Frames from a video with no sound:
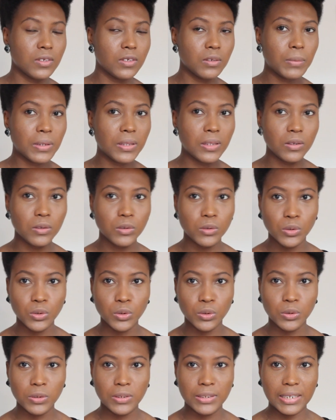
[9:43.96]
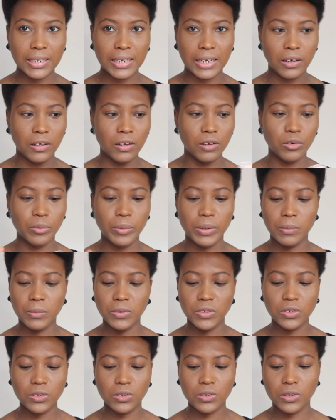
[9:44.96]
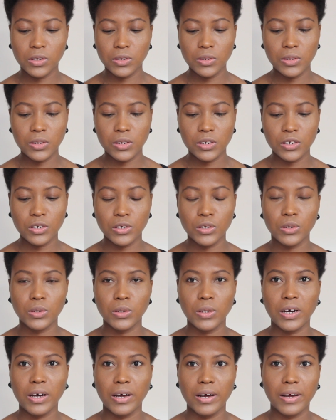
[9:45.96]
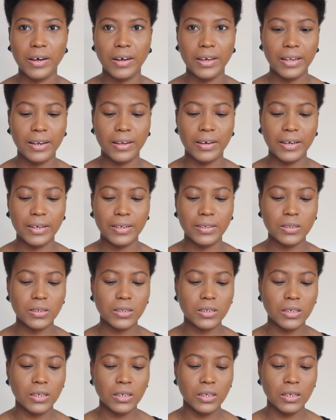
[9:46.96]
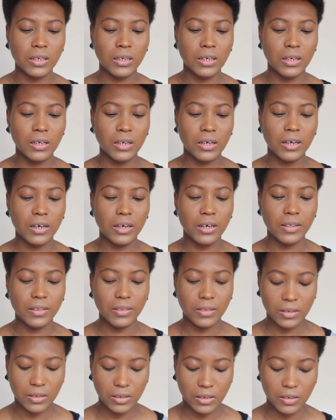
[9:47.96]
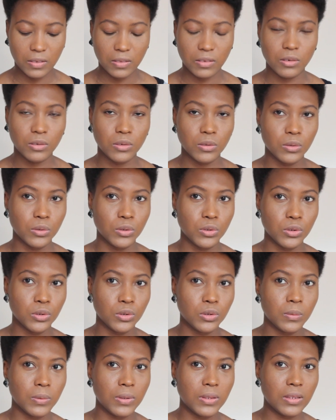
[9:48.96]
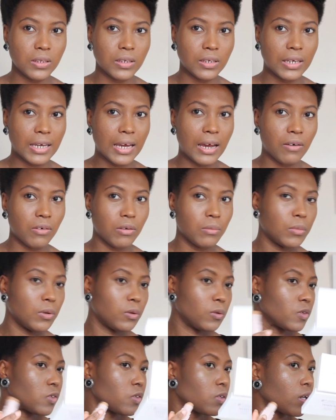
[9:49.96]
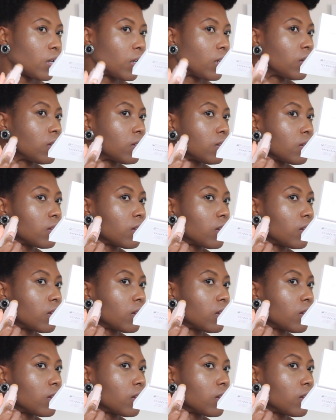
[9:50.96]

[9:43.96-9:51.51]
To make the contour stand out a little bit, I'm just going to highlight underneath the contour with the caramel shade.